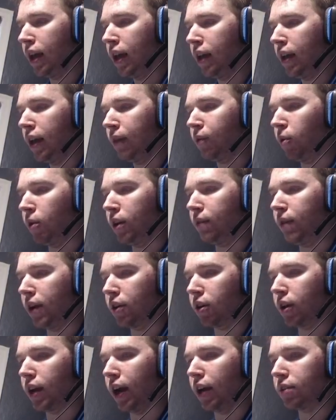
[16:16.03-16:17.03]
if you want to defend
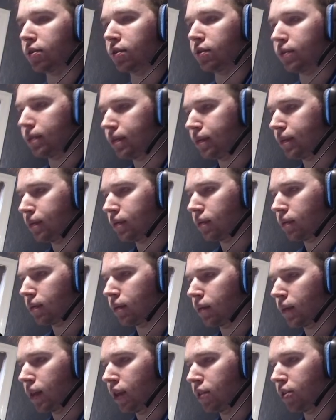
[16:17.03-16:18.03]
your castle.
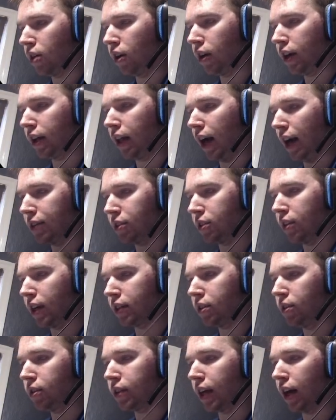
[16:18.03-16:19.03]
So all he lost is like
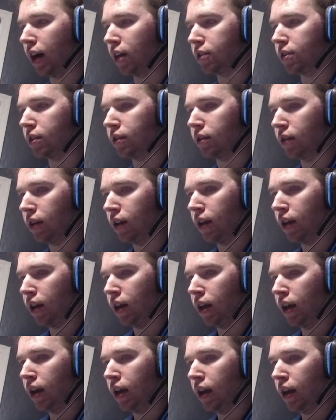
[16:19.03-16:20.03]
2,000
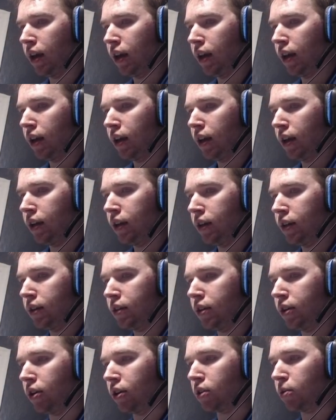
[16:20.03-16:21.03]

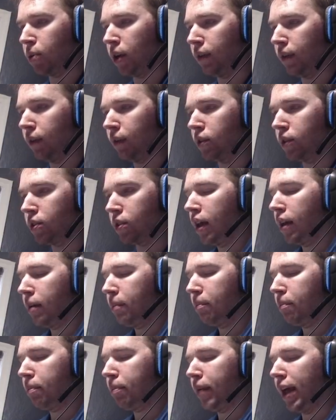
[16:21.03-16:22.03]
tier 12 infantry.
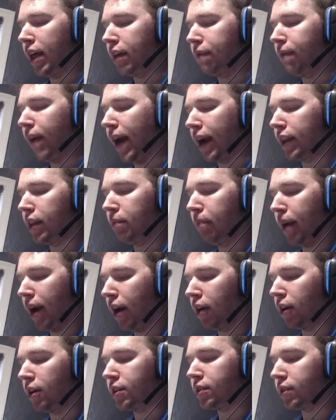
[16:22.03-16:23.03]
But yeah, the fact of the
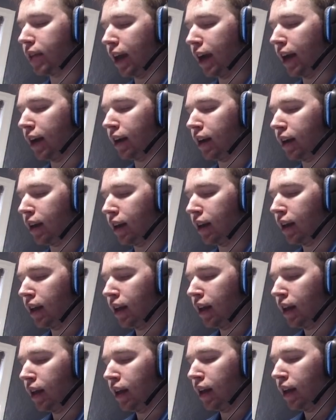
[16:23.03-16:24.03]
matter is that
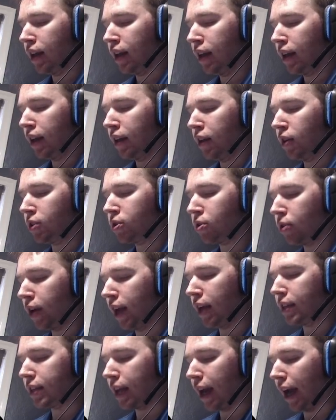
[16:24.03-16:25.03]
those 3
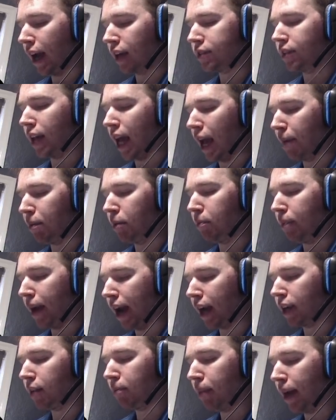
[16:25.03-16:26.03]
attacks that happened
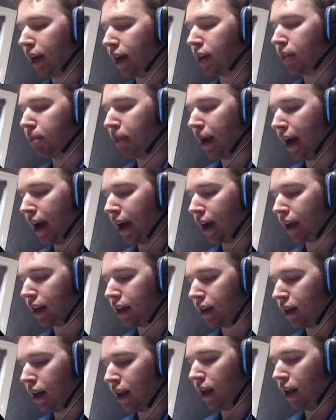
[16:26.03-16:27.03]
back to back to back,
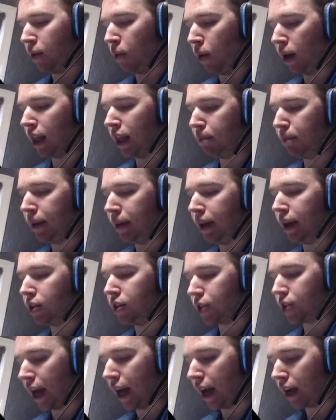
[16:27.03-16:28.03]
and one of them being
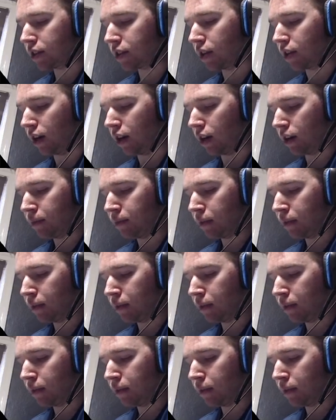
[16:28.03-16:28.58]
Jacksaw,